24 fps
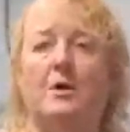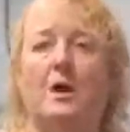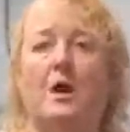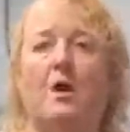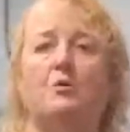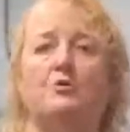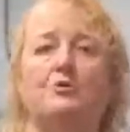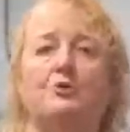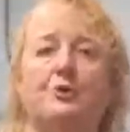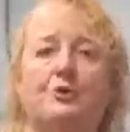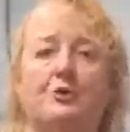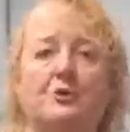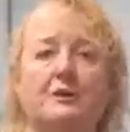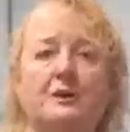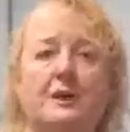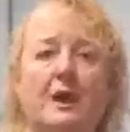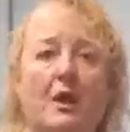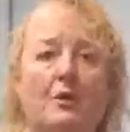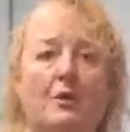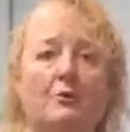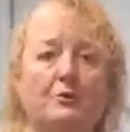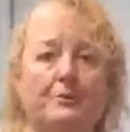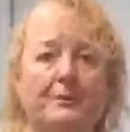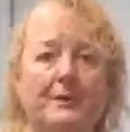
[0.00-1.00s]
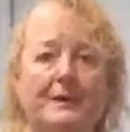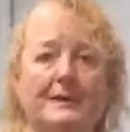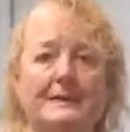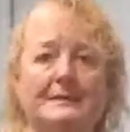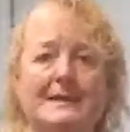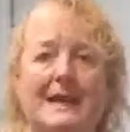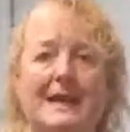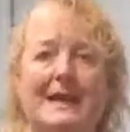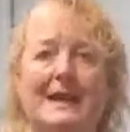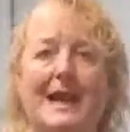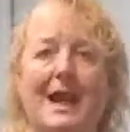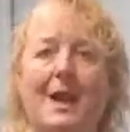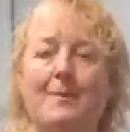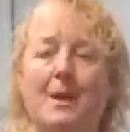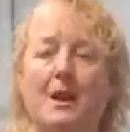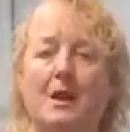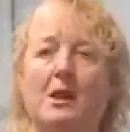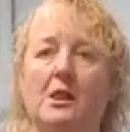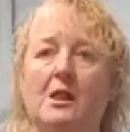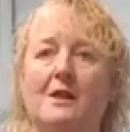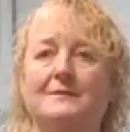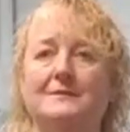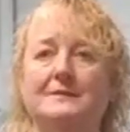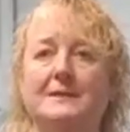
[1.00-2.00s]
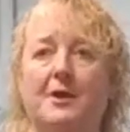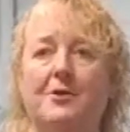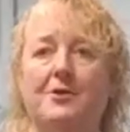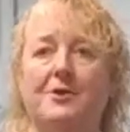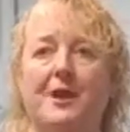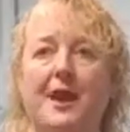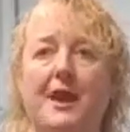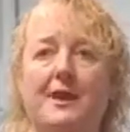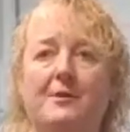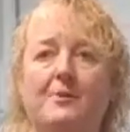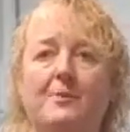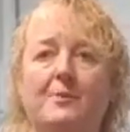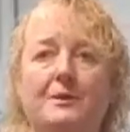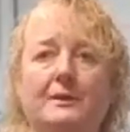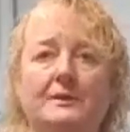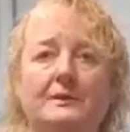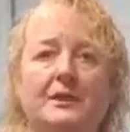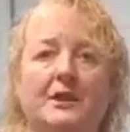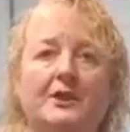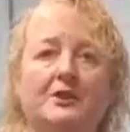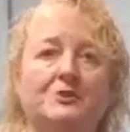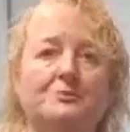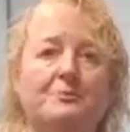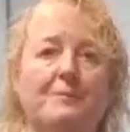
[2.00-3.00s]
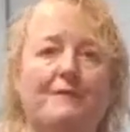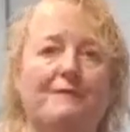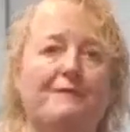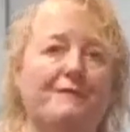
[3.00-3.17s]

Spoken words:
on your because I got my gloves on and I don't want to touch my